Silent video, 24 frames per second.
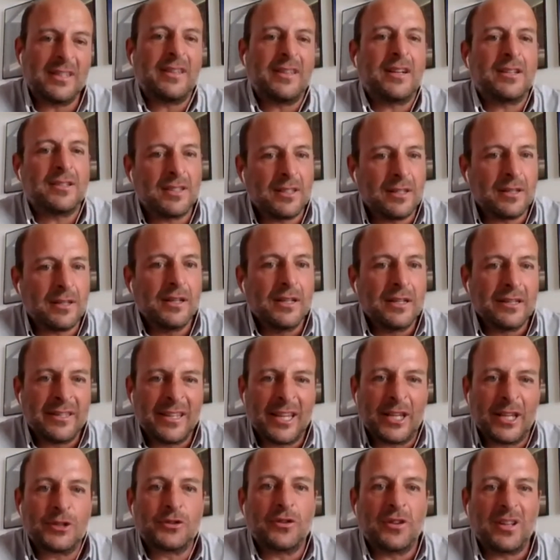There's a
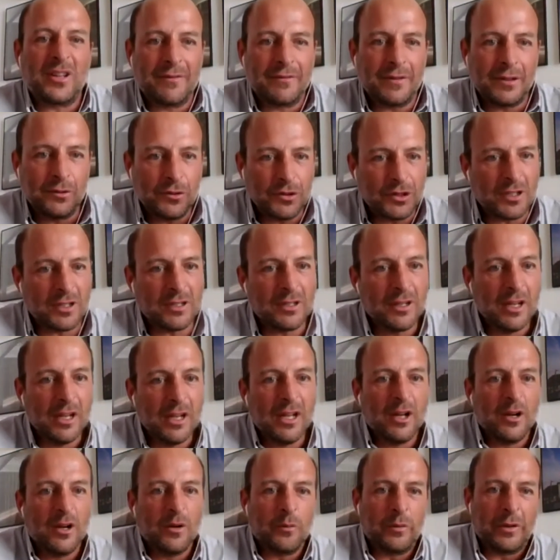natural evolution,
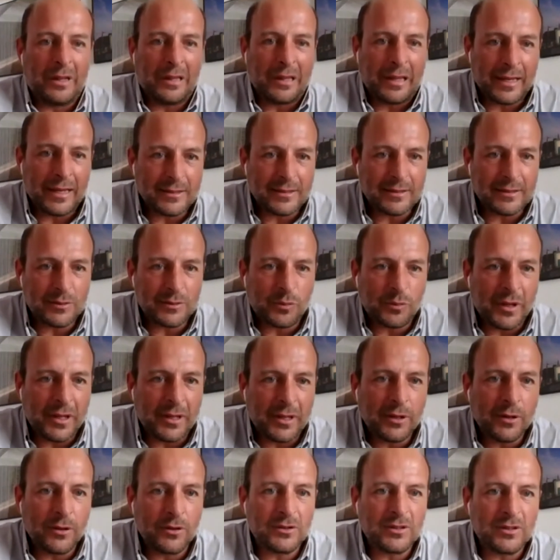less
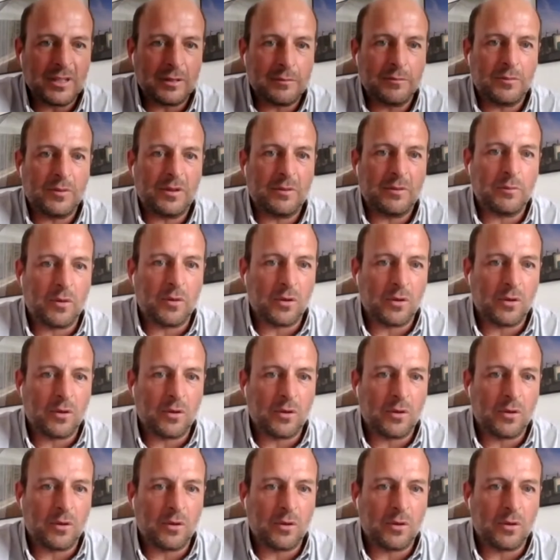windows and with